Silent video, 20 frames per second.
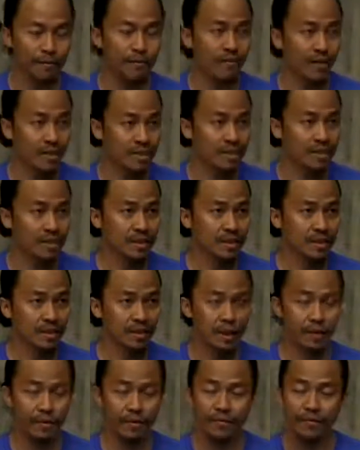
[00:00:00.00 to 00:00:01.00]
function
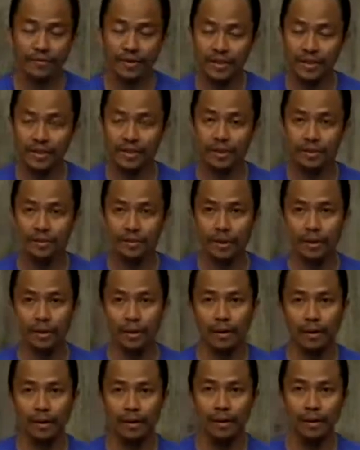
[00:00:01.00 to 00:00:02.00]
uh, and features
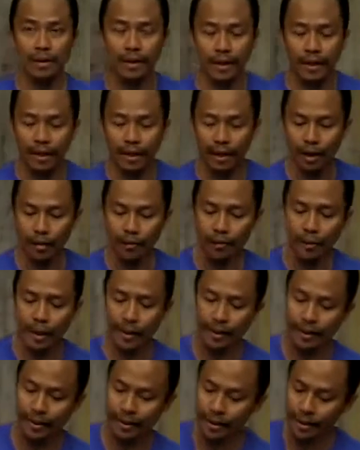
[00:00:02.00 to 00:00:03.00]
uh, in our
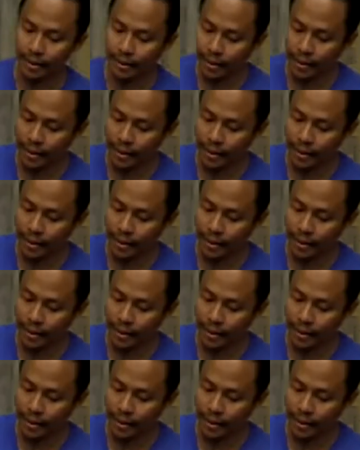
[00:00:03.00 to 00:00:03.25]
backend.